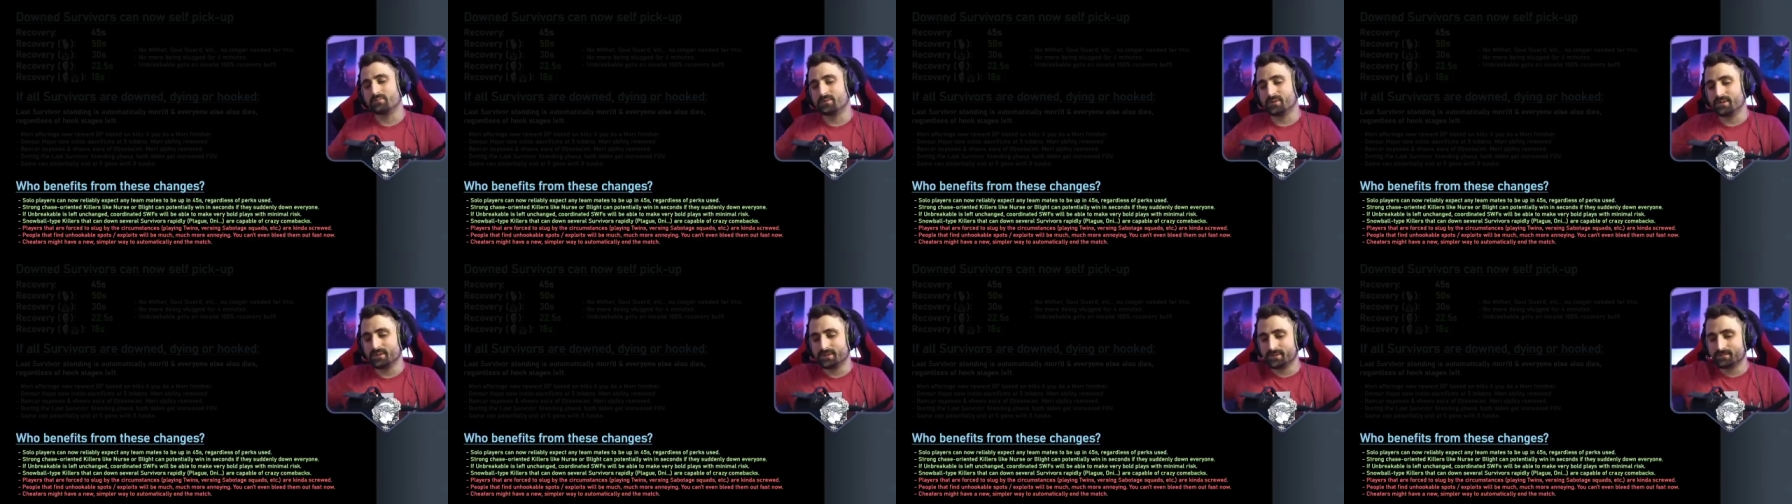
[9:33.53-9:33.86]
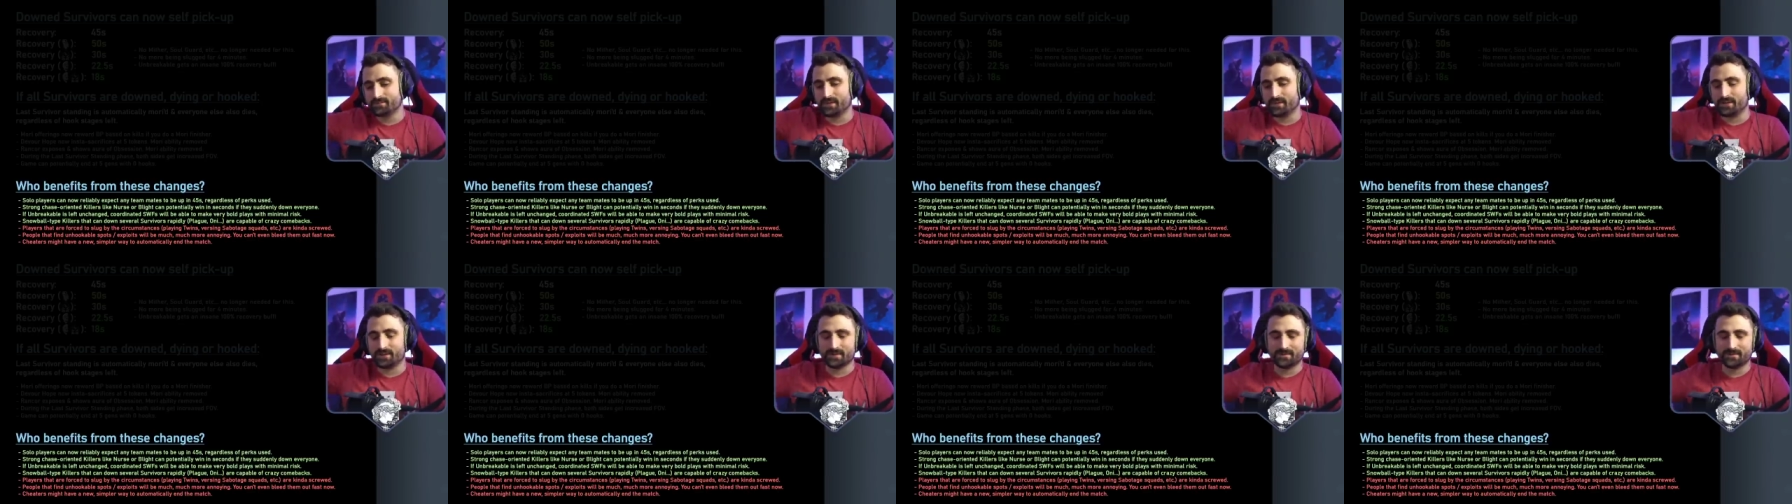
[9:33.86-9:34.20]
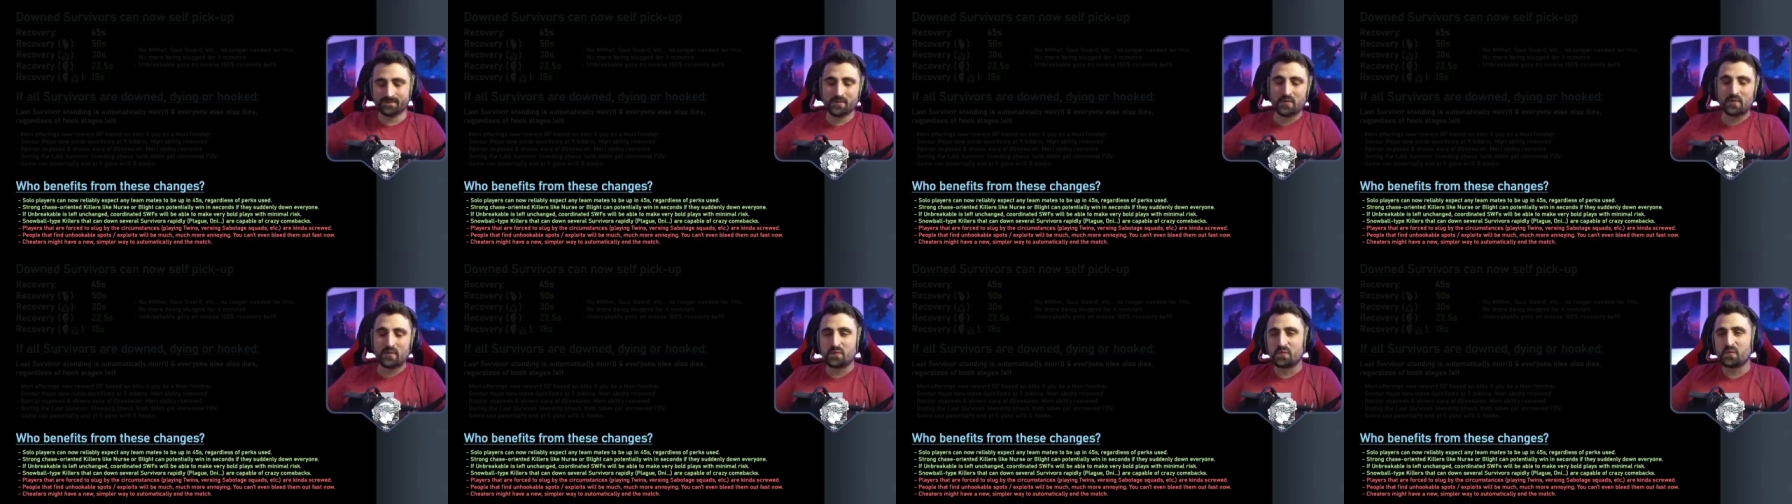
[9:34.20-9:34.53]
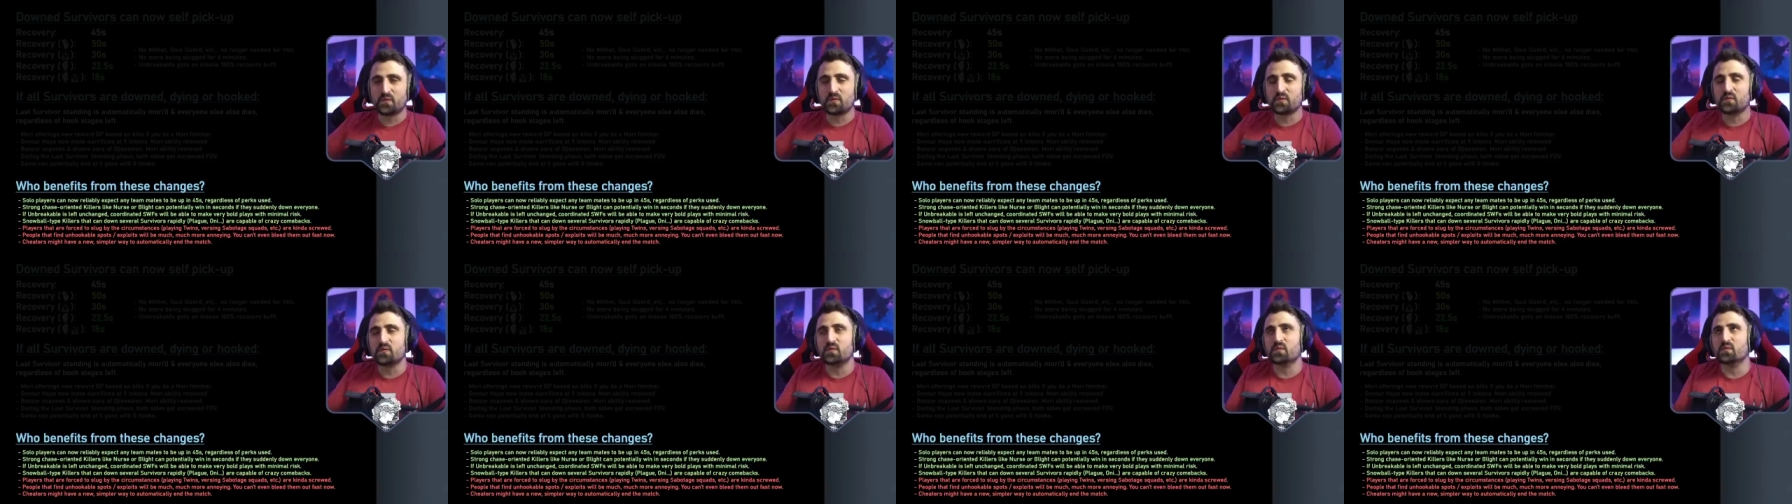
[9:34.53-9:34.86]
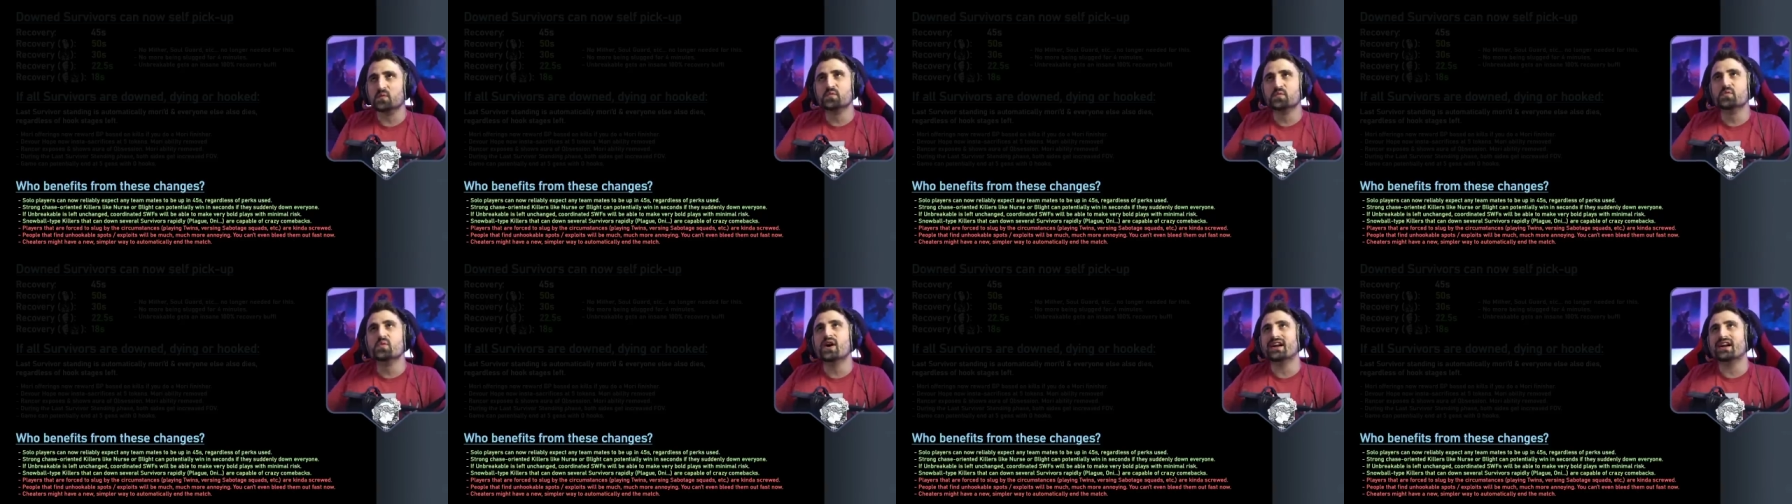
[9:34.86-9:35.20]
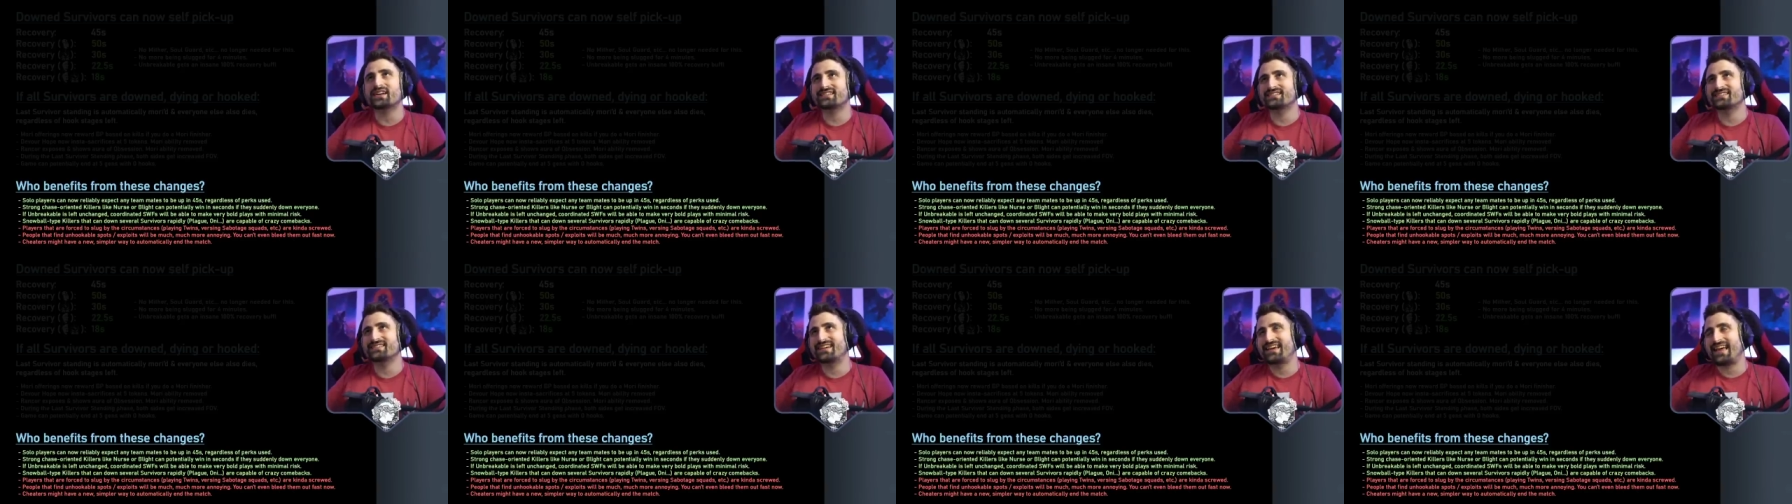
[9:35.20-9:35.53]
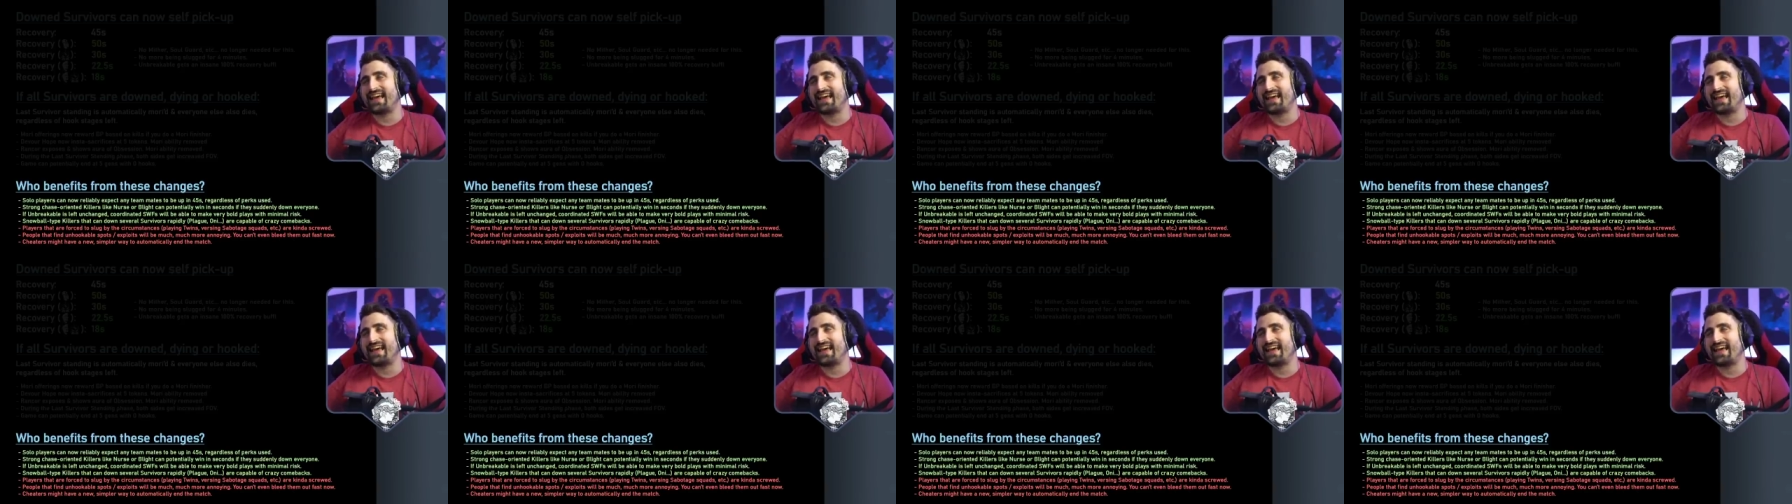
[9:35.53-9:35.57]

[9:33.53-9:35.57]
But you know, w- what